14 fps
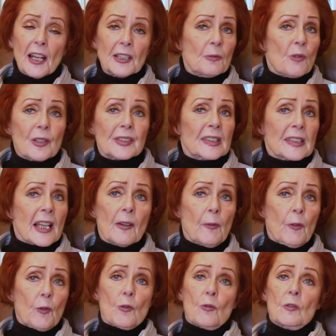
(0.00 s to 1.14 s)
and it wasn't their
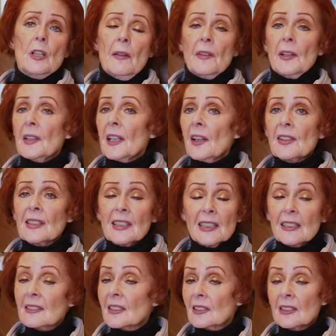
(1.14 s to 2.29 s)
fault that the other
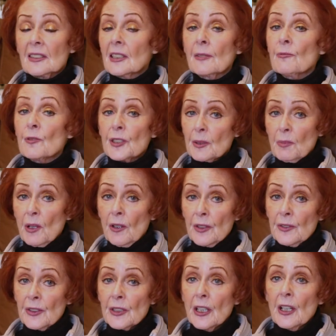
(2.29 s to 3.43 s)
solicitors didn't
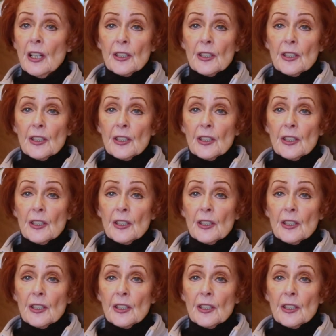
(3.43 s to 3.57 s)
respond.